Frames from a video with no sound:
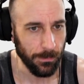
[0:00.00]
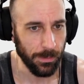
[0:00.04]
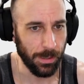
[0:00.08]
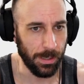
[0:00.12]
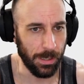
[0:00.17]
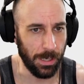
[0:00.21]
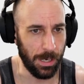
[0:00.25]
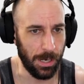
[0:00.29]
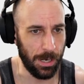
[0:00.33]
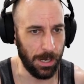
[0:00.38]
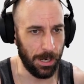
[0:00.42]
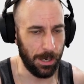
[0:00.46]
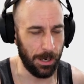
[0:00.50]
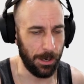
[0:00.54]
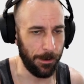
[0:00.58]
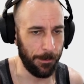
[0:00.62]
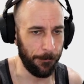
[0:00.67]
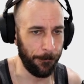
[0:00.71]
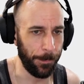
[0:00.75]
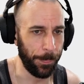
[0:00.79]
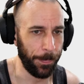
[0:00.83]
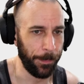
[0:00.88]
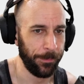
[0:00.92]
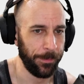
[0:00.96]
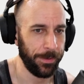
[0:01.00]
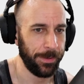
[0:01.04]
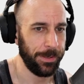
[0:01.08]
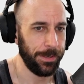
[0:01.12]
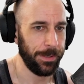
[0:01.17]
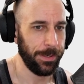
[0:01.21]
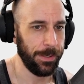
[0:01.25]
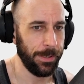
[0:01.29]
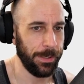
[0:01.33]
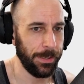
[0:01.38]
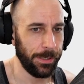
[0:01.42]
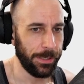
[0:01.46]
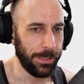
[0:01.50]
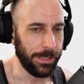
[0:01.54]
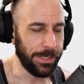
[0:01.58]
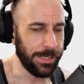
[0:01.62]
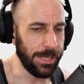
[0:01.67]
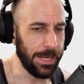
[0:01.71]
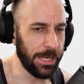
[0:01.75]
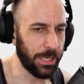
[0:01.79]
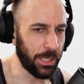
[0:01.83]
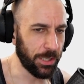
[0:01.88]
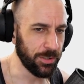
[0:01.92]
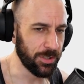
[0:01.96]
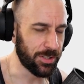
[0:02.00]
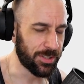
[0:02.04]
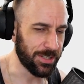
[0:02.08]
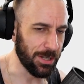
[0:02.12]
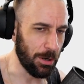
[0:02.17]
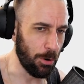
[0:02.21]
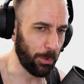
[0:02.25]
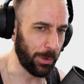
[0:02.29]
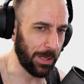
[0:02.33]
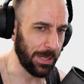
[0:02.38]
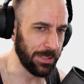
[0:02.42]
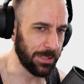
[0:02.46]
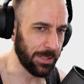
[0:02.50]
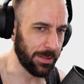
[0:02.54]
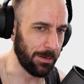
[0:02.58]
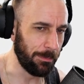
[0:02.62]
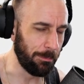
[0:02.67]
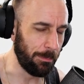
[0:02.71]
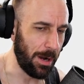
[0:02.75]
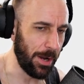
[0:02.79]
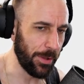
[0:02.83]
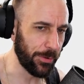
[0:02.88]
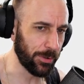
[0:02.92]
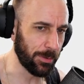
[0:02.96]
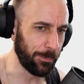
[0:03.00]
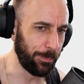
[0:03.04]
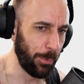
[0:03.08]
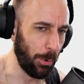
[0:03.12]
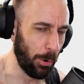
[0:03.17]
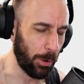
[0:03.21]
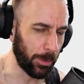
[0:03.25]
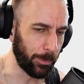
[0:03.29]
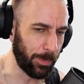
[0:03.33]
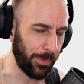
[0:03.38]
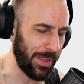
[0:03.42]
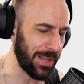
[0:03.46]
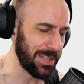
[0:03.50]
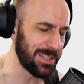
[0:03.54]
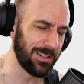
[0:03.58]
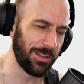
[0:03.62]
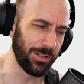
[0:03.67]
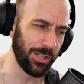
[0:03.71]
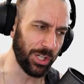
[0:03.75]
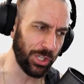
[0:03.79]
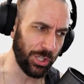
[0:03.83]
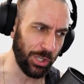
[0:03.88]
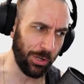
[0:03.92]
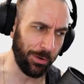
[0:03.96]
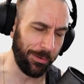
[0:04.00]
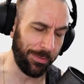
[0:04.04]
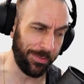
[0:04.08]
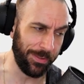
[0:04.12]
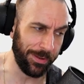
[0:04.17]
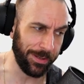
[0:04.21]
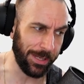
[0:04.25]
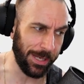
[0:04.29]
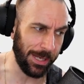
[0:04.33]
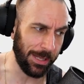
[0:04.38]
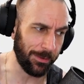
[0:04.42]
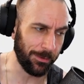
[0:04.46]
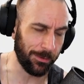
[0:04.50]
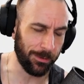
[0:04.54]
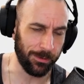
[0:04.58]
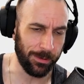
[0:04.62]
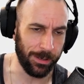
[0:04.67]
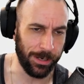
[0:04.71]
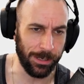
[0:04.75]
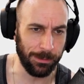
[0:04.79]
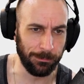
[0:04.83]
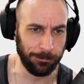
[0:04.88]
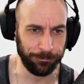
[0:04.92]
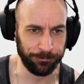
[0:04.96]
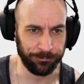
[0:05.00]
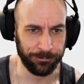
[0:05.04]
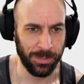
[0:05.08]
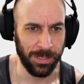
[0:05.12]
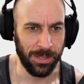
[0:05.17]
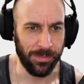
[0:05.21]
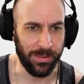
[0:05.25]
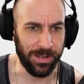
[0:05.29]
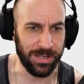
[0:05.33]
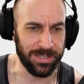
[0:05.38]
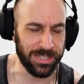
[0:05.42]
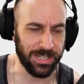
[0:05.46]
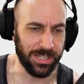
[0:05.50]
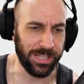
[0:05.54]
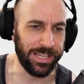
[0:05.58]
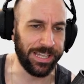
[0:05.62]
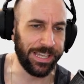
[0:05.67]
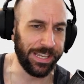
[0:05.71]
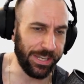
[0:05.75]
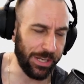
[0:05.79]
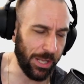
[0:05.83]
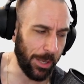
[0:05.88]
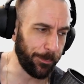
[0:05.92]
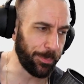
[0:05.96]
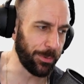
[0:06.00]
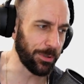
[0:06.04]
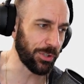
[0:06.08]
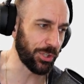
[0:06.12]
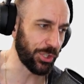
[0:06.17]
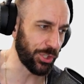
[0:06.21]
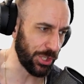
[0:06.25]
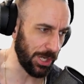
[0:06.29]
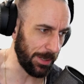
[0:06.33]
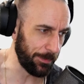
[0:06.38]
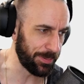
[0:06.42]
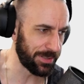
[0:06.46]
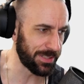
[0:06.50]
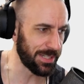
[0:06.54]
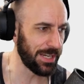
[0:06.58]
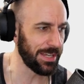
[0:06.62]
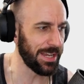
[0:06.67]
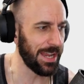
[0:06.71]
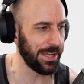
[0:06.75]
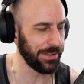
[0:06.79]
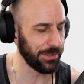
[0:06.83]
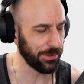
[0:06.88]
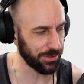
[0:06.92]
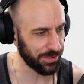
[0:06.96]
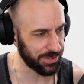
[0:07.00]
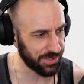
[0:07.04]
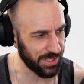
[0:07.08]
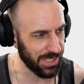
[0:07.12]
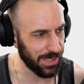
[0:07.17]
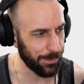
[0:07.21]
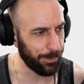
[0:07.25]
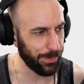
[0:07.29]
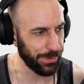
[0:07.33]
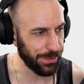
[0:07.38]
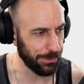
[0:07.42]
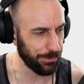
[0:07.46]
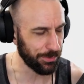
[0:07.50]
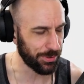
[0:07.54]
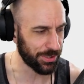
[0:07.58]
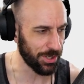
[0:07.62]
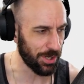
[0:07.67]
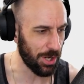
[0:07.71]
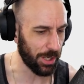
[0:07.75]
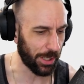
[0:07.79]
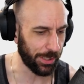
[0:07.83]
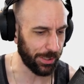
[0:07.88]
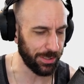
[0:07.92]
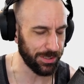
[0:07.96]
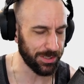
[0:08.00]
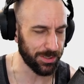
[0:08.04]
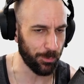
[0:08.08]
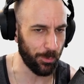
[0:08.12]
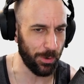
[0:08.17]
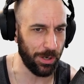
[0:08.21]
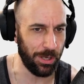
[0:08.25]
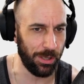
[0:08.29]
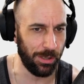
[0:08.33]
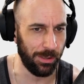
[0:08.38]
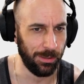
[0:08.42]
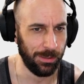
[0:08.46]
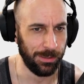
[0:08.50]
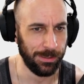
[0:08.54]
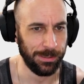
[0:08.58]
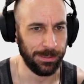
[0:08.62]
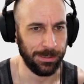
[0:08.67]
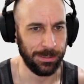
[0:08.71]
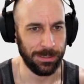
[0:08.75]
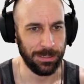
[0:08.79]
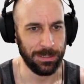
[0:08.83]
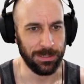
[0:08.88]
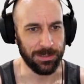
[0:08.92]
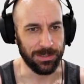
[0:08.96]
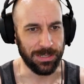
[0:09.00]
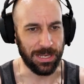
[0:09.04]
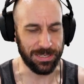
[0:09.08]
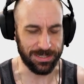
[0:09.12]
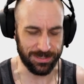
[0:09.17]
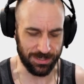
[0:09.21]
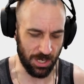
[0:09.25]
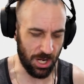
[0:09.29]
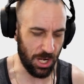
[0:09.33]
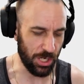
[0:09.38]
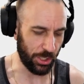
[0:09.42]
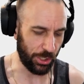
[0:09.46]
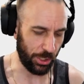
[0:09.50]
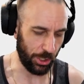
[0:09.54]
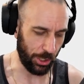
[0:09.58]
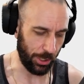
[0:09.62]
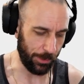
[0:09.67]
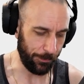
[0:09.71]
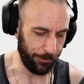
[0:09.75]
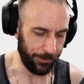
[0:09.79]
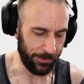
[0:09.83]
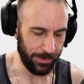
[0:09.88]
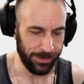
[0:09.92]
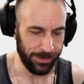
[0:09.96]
Um, it can soak into the motherboard, but that's not a good thing either, right? It's going to heat up your chipset and your CPU socket as well. That's not good.